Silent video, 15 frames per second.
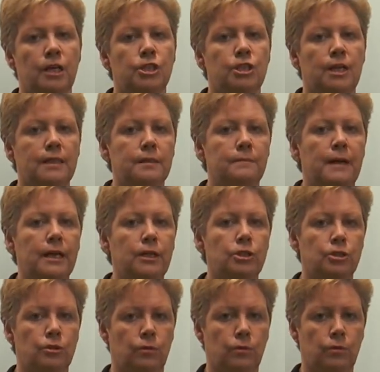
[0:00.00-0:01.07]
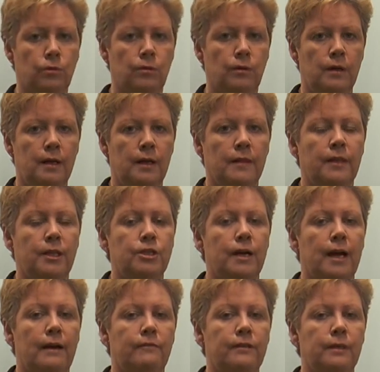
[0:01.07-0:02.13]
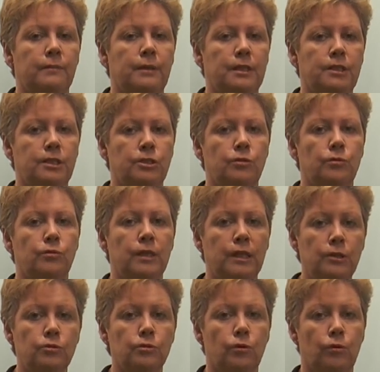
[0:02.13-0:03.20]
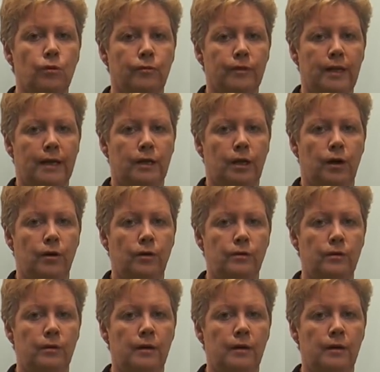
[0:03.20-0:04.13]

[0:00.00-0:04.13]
Just make sure that you have the ability to redraw off that loan